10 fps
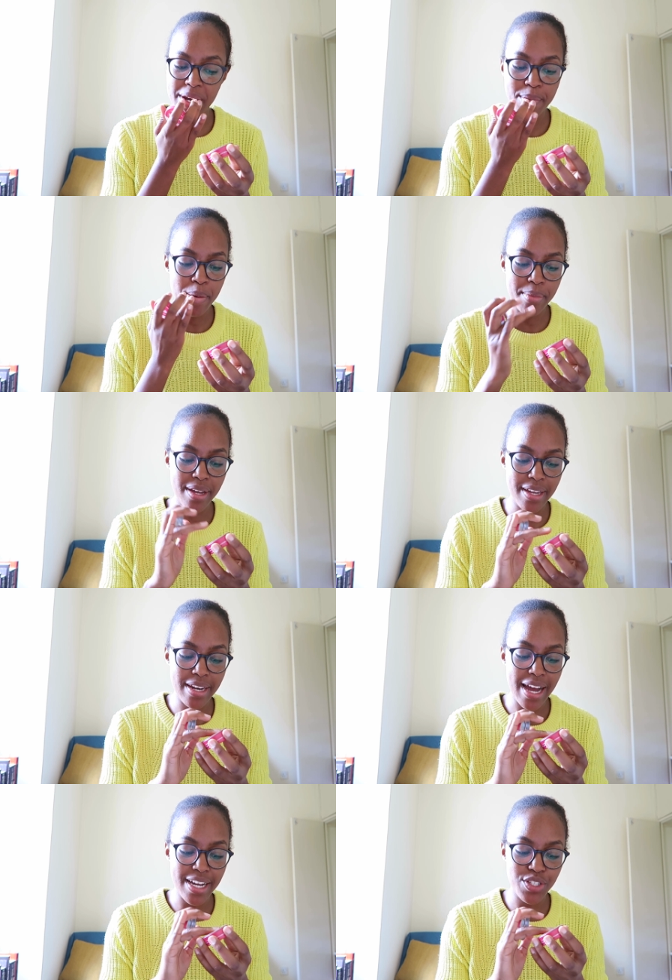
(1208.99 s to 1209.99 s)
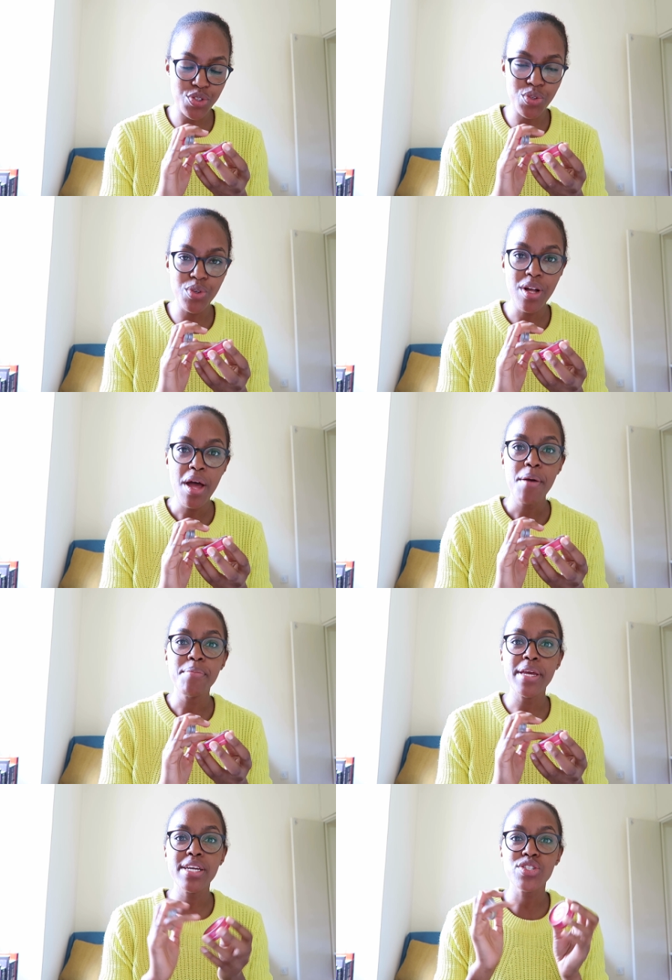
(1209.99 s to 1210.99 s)
but I remember in high school
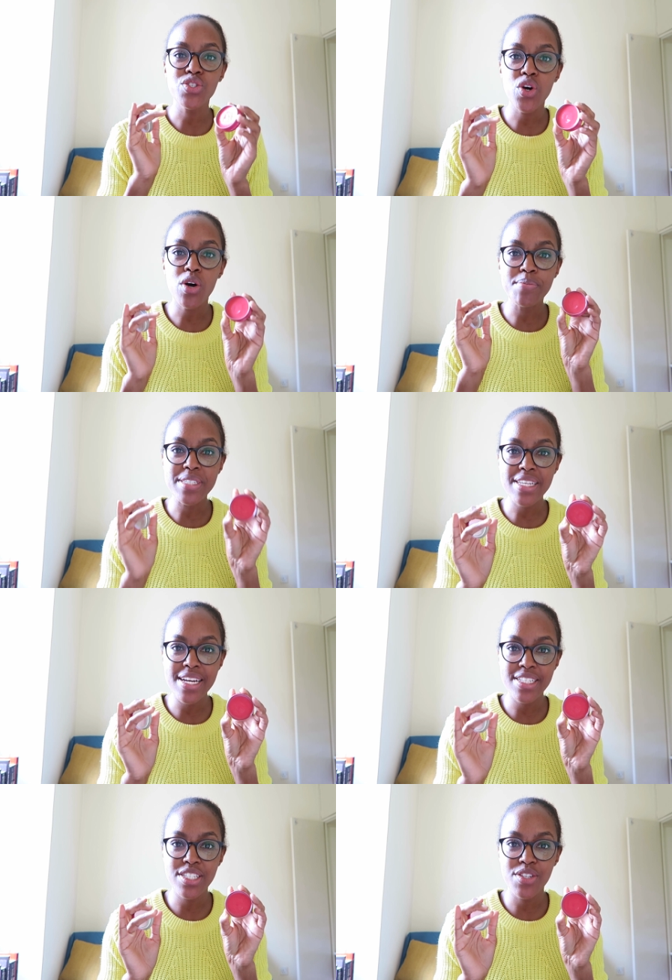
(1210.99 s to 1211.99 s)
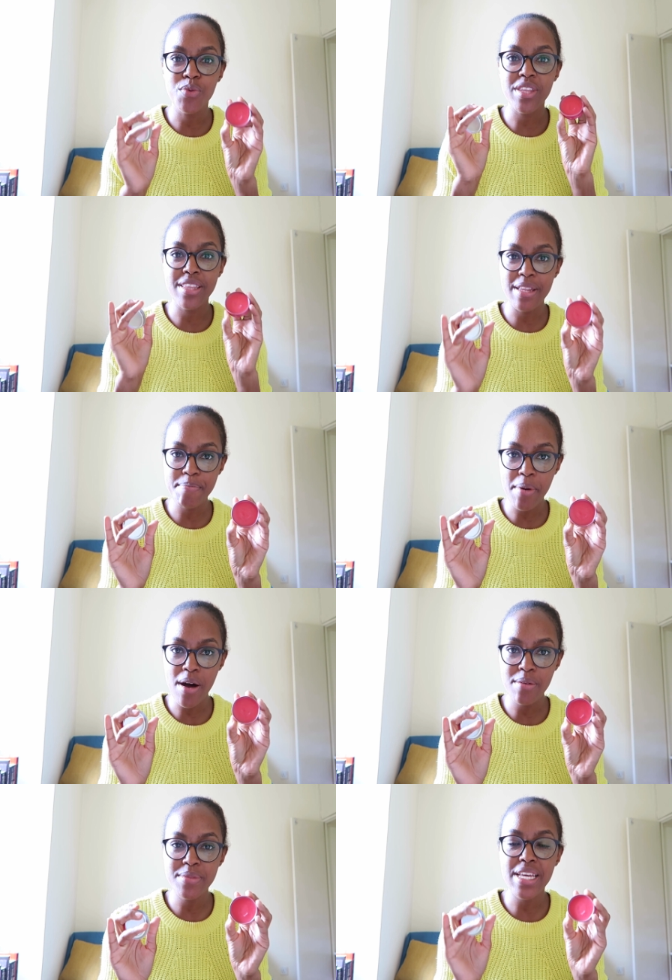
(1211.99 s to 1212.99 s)
being so obsessed with lip
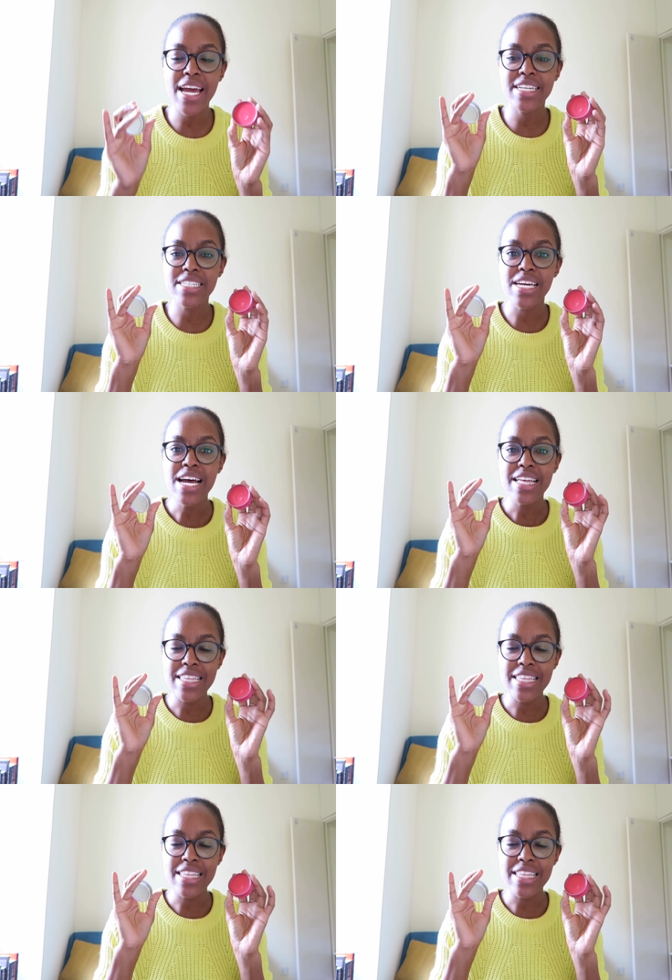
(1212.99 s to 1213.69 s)
balms and